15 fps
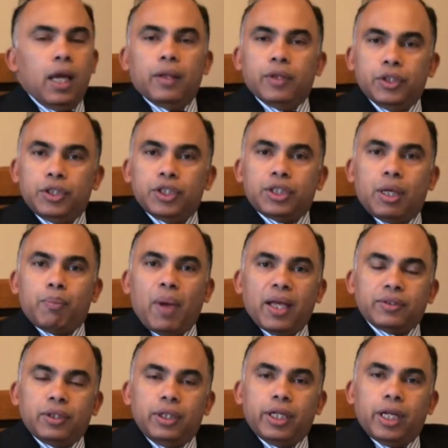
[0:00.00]
This is a
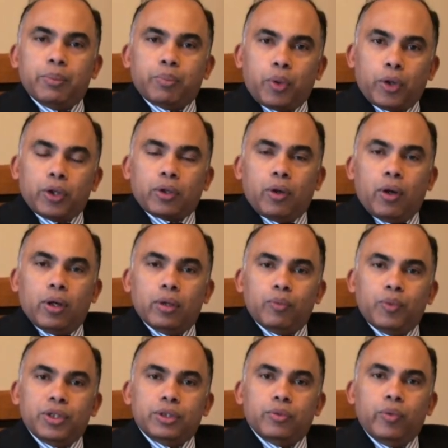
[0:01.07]
Basildon protocol
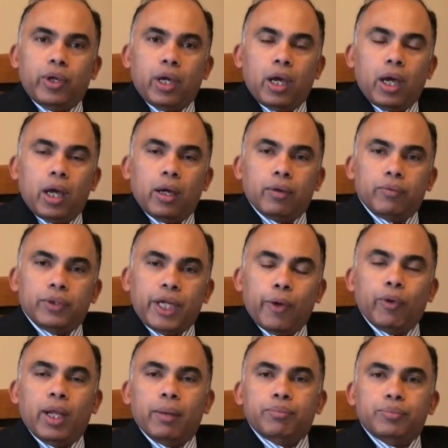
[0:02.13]
which we have
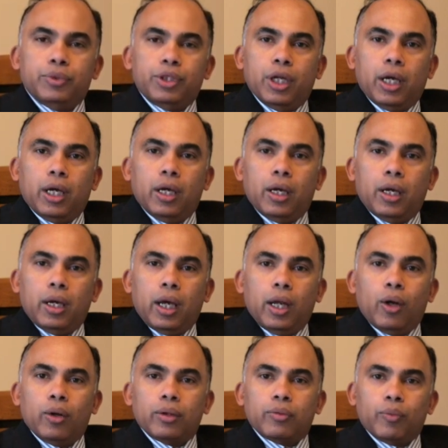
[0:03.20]
developed
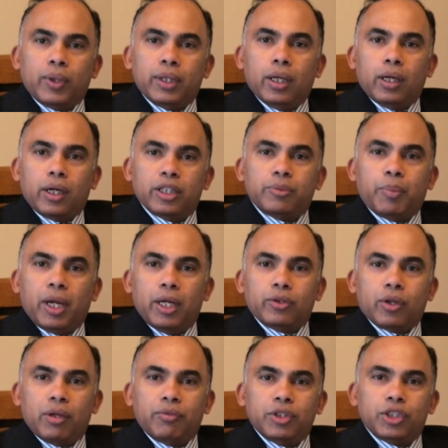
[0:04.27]
along with the
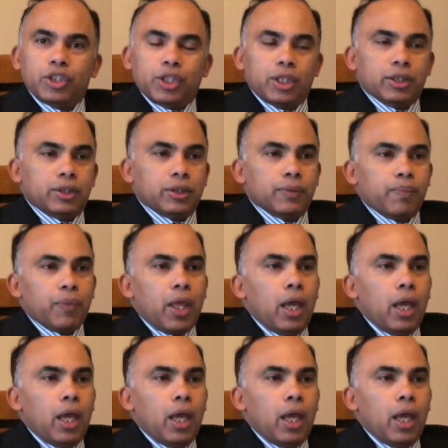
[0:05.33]
respiratory physicians.